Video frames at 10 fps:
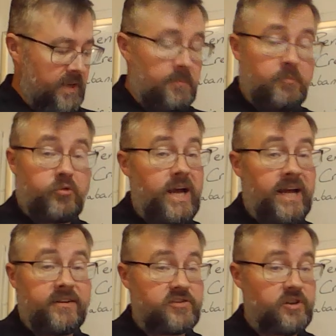and
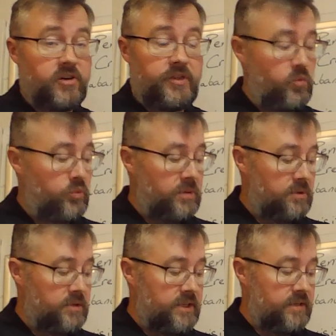practice all that we
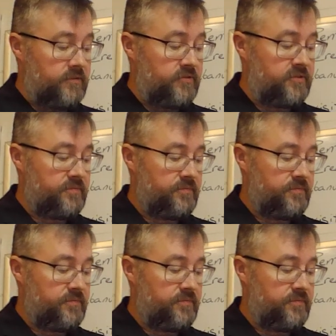believe.